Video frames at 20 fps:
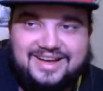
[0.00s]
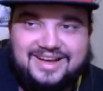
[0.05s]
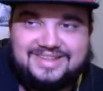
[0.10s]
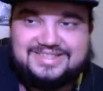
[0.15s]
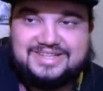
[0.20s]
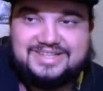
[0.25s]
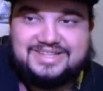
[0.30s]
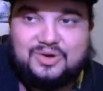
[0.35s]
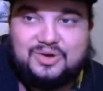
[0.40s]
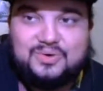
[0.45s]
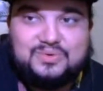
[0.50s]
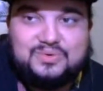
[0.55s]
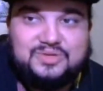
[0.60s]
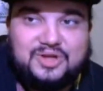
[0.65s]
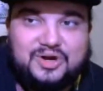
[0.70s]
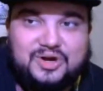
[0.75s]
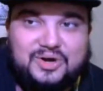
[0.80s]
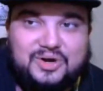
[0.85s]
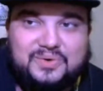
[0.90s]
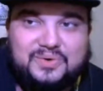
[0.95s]
I was like, oh
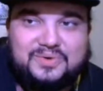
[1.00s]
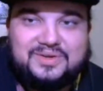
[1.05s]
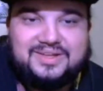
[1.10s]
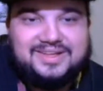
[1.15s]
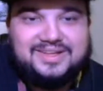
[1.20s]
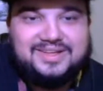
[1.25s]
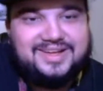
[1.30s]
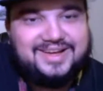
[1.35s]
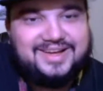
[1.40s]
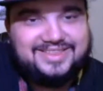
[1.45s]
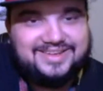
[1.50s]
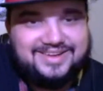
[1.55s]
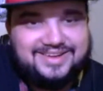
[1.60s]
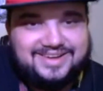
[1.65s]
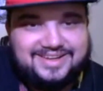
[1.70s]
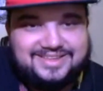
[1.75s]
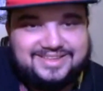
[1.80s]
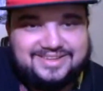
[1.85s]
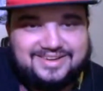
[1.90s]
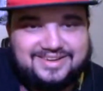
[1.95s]
no. I
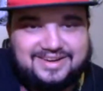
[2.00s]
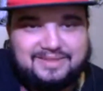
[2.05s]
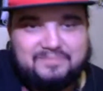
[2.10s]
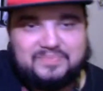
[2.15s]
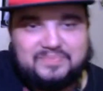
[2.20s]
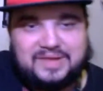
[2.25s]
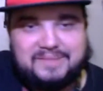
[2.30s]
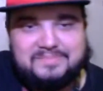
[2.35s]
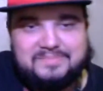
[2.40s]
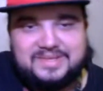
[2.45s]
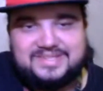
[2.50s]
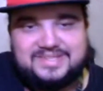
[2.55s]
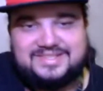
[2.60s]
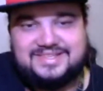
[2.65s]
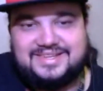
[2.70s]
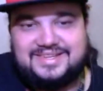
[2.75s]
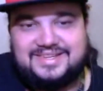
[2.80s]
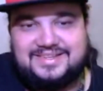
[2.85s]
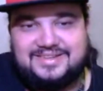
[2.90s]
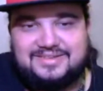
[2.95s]
thought I thought I, I
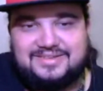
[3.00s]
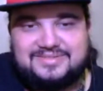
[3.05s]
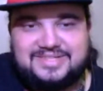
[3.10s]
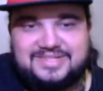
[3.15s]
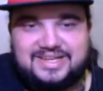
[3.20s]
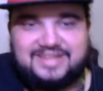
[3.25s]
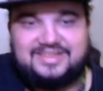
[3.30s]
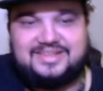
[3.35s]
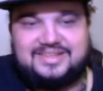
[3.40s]
missed it. You know what I'm saying?